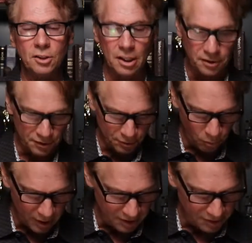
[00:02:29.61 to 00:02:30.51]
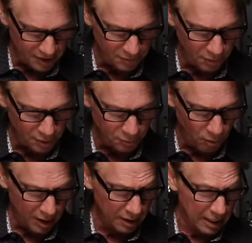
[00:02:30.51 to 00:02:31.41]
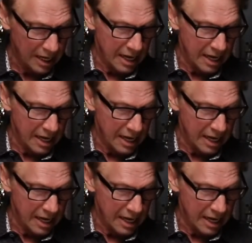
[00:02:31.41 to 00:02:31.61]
Genesis 26, verse 1.